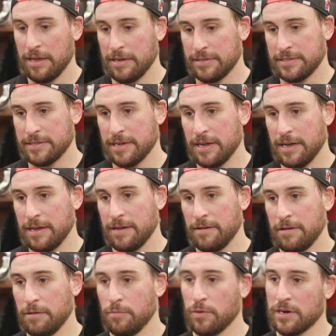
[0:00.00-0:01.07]

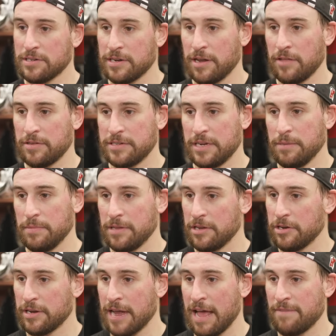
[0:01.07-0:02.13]
it wears on other teams, and
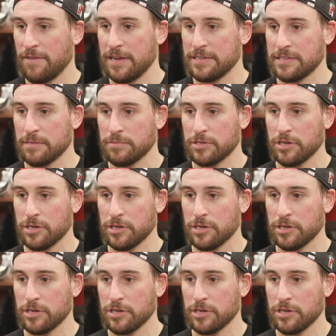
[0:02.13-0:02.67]
you can half ice them.